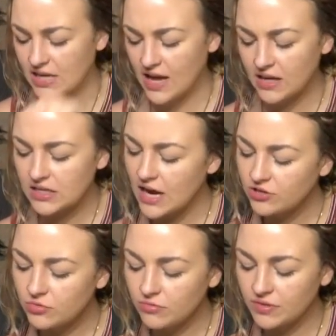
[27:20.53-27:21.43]
And I
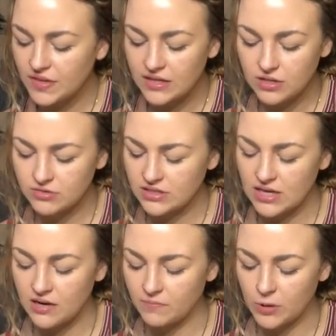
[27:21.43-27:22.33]
don't think you did
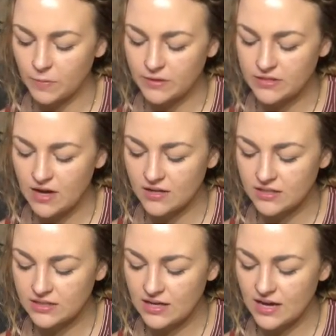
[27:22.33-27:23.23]
that on purpose, honestly.